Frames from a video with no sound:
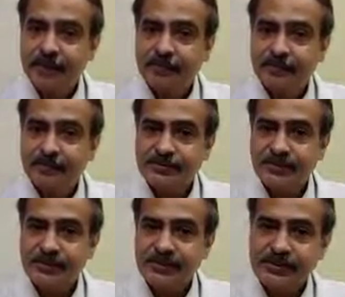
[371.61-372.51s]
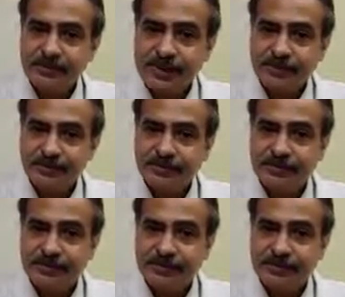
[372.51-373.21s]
of prostatic capsule